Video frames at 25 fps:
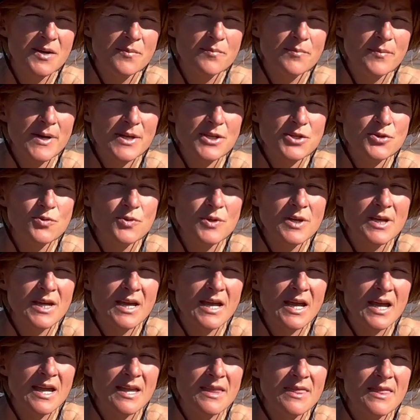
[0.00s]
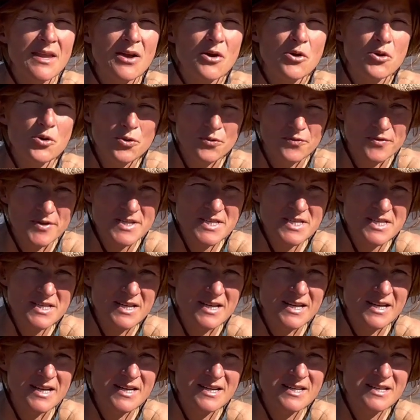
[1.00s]
But we can oversee
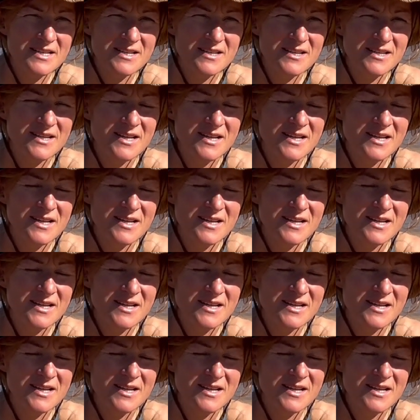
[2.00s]
it.